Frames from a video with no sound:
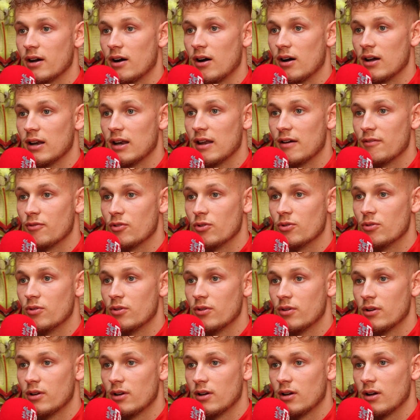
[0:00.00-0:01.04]
a high level,
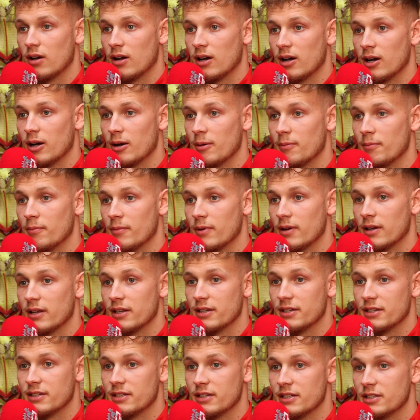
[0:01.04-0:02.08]

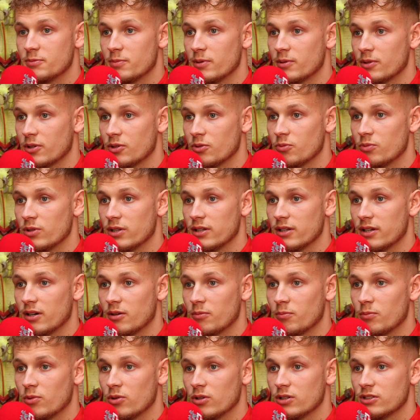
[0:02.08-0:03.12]
and he's been good with the
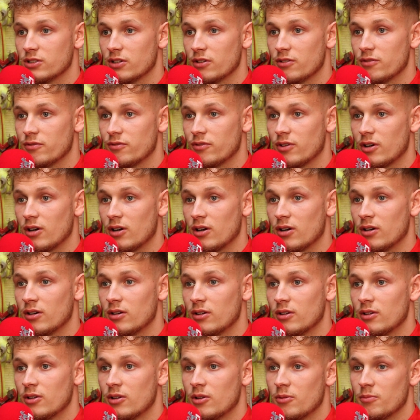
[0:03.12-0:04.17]
young boys so far.
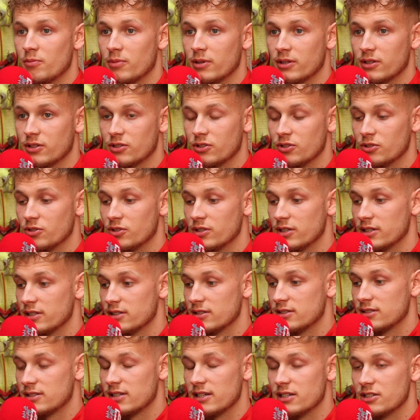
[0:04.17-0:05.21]
Been good
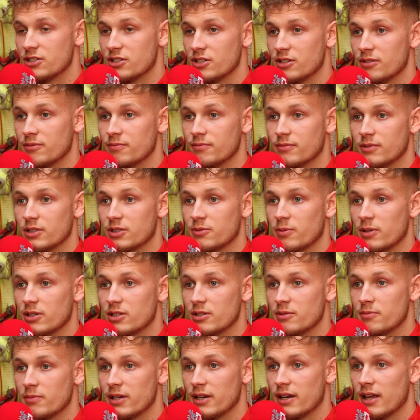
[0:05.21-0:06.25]
in teaching,
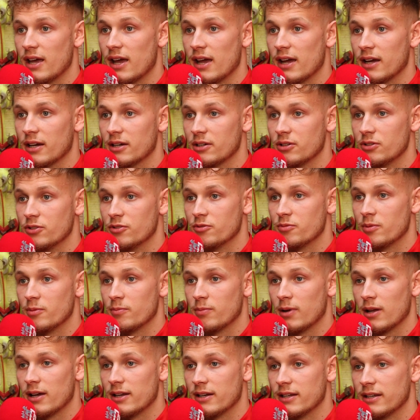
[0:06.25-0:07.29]
especially me and Heck, who have been
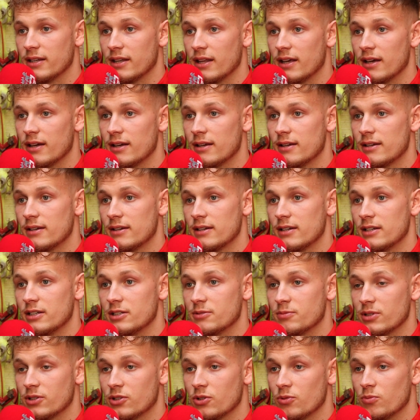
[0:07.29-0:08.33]
playing in there.
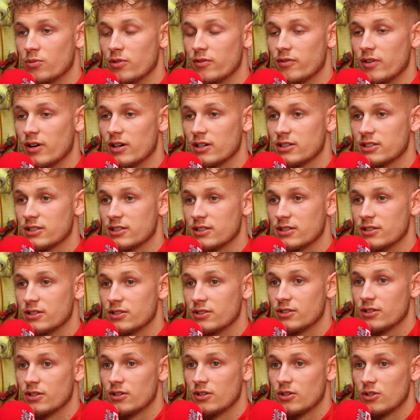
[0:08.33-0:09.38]
He's been good with us,
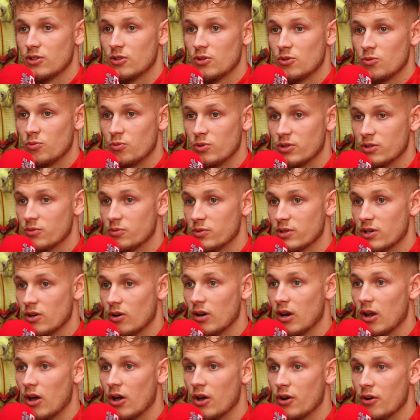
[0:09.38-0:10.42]
and we got
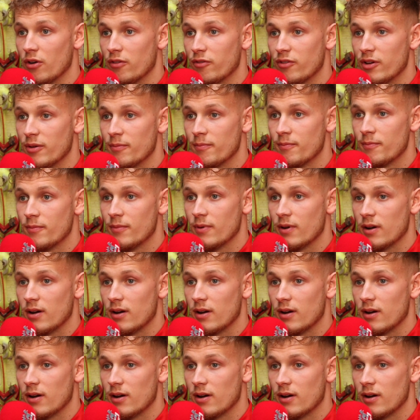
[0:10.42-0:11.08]
to learn off him.